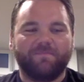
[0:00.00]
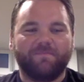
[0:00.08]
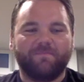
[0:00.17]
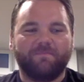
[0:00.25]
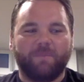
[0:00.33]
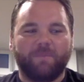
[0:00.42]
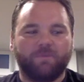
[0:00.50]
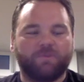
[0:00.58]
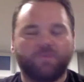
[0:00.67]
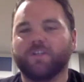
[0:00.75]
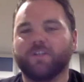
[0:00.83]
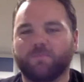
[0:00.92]
People
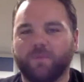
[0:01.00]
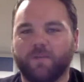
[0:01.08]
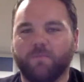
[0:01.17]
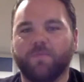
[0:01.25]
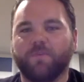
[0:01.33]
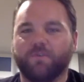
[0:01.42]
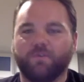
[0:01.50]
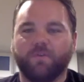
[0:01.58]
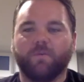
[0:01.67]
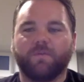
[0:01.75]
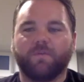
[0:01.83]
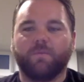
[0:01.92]
should explain what they're doing
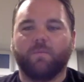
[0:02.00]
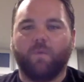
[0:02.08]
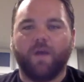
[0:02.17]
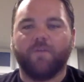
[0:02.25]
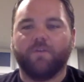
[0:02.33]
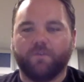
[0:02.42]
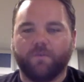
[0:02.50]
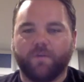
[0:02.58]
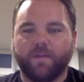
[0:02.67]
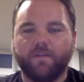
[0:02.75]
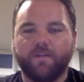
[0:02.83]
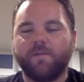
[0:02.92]
with them and why they're doing
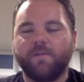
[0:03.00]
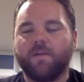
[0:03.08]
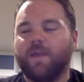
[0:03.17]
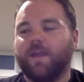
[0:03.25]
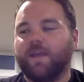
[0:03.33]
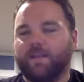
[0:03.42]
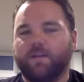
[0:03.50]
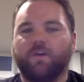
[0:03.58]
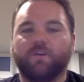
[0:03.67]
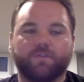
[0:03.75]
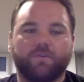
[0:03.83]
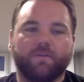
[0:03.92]
it. And then
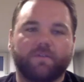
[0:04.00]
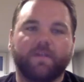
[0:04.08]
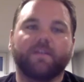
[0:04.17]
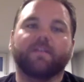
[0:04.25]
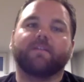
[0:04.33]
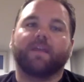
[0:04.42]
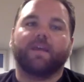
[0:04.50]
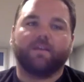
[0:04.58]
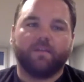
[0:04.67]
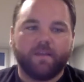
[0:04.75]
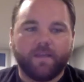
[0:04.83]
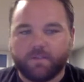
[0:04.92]
also at the end of the
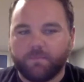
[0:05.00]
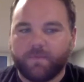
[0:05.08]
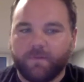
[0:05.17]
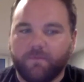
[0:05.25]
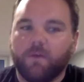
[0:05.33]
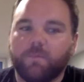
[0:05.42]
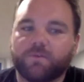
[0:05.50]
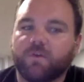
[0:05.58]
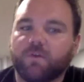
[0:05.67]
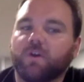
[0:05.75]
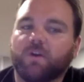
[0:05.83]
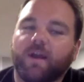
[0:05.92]
day is develop a
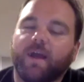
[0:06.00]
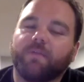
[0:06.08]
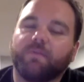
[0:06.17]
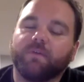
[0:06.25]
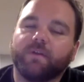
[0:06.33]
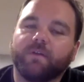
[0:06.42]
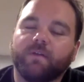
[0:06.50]
stronger athlete.